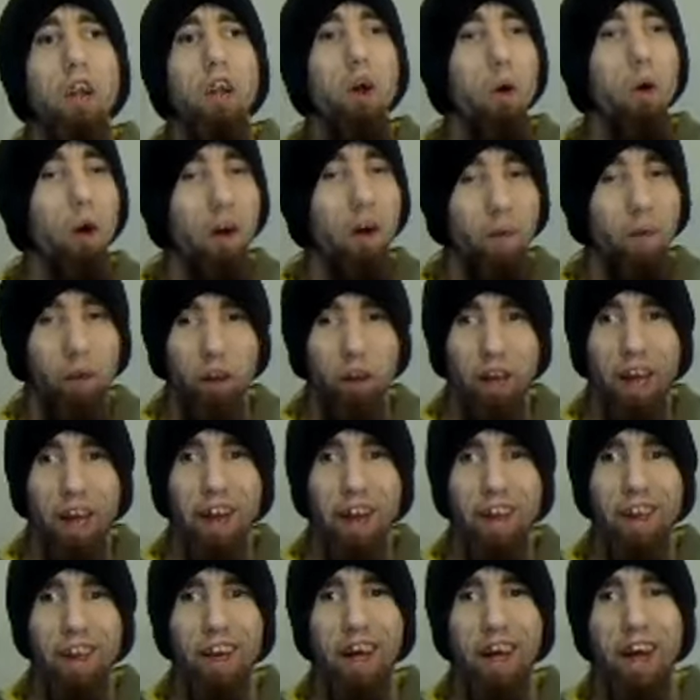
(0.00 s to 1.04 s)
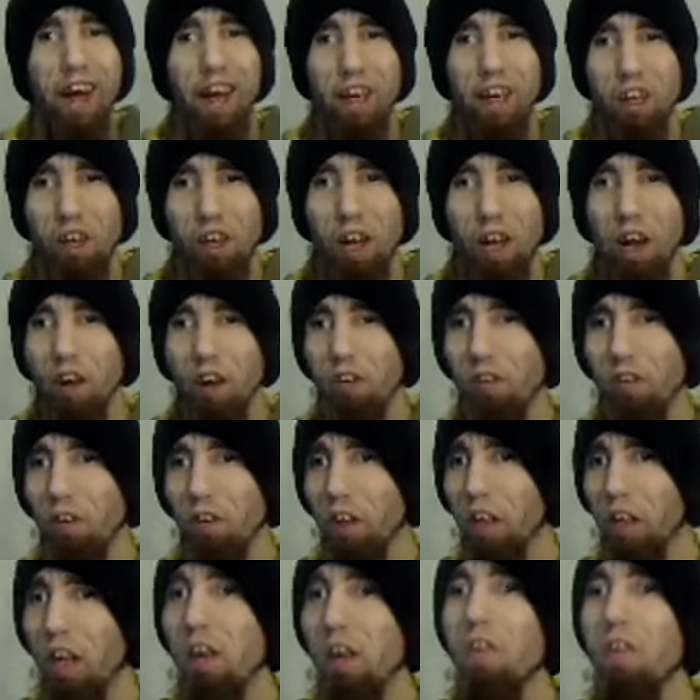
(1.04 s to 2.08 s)
one thing I know I'm good at that I
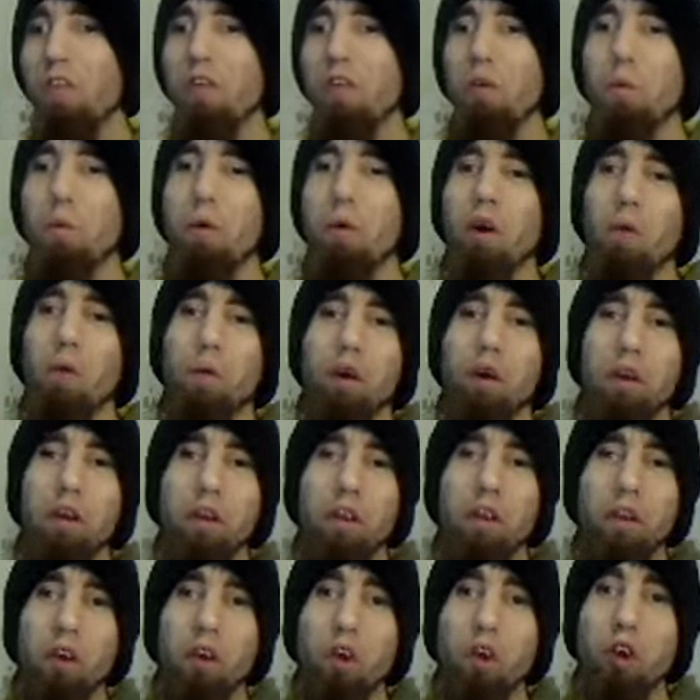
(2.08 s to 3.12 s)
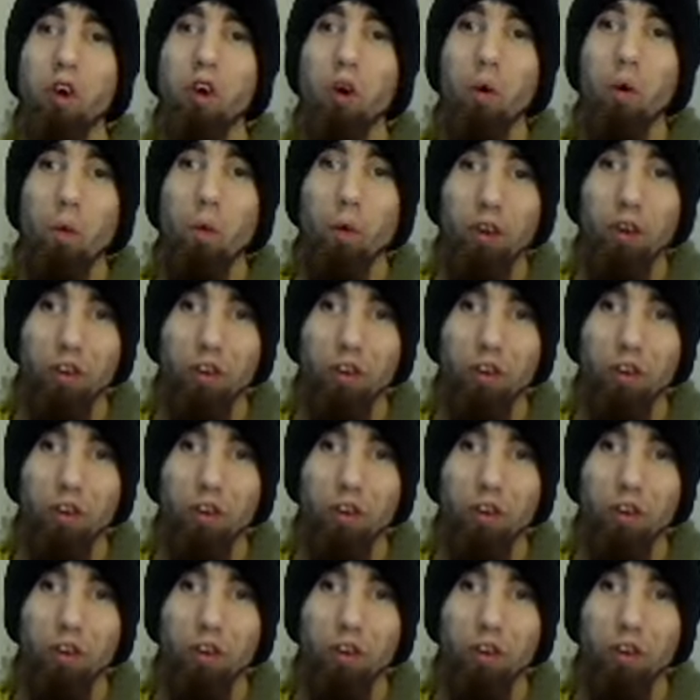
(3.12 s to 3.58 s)
can actually get somewhere with,